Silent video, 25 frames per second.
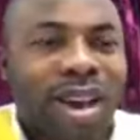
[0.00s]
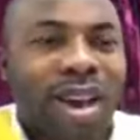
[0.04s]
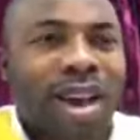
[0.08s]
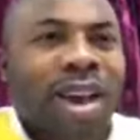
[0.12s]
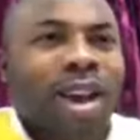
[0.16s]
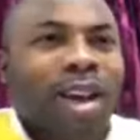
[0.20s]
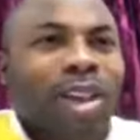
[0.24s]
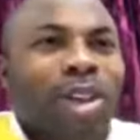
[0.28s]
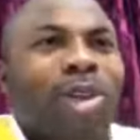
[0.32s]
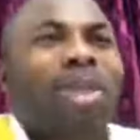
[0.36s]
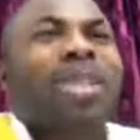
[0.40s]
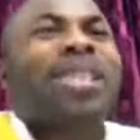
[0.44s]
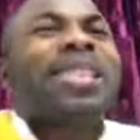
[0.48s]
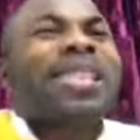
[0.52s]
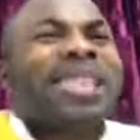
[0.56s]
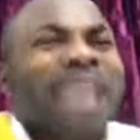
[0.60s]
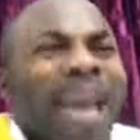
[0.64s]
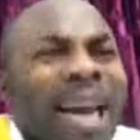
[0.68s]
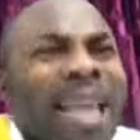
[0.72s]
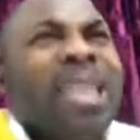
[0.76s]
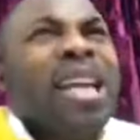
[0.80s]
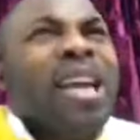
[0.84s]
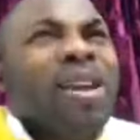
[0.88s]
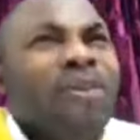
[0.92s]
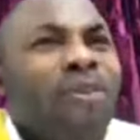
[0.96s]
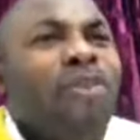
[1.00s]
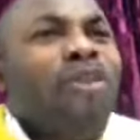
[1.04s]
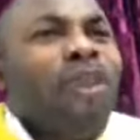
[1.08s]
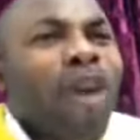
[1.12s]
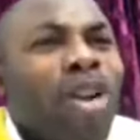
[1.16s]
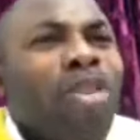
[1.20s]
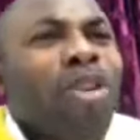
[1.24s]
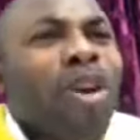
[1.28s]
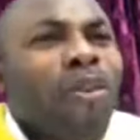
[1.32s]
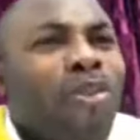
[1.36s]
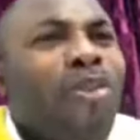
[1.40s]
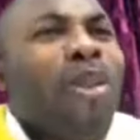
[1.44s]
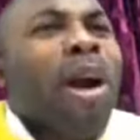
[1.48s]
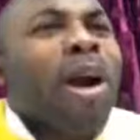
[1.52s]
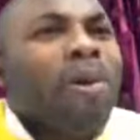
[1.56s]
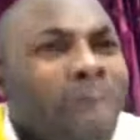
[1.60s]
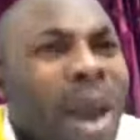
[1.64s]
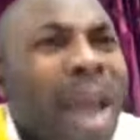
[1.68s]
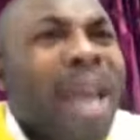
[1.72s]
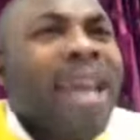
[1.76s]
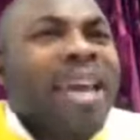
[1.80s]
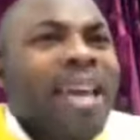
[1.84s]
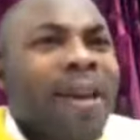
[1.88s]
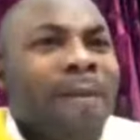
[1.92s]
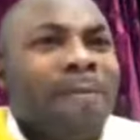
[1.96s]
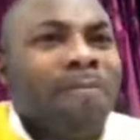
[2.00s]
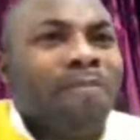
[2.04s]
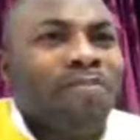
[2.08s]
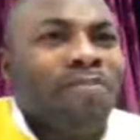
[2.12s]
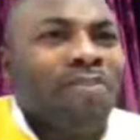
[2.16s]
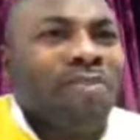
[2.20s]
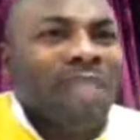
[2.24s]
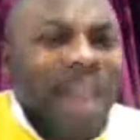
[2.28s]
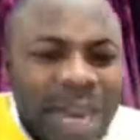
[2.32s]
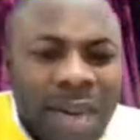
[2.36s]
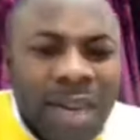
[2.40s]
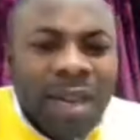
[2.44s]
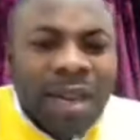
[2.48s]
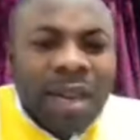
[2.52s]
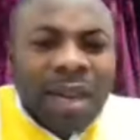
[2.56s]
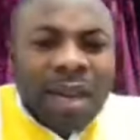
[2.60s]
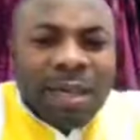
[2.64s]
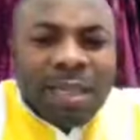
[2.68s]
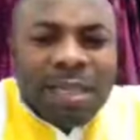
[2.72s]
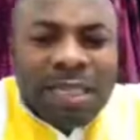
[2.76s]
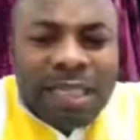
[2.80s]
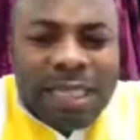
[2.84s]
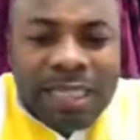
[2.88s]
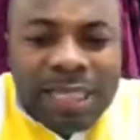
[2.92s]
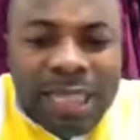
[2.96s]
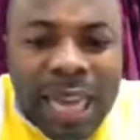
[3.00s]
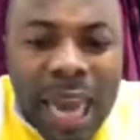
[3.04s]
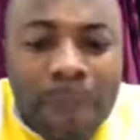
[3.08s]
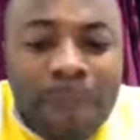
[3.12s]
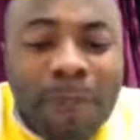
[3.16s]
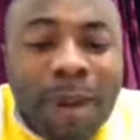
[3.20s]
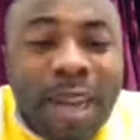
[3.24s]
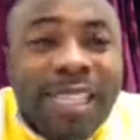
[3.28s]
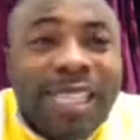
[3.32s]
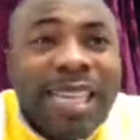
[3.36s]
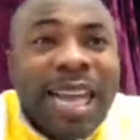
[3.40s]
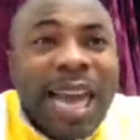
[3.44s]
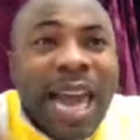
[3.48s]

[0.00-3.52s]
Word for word: You stand in front of your work. That Gabriel said,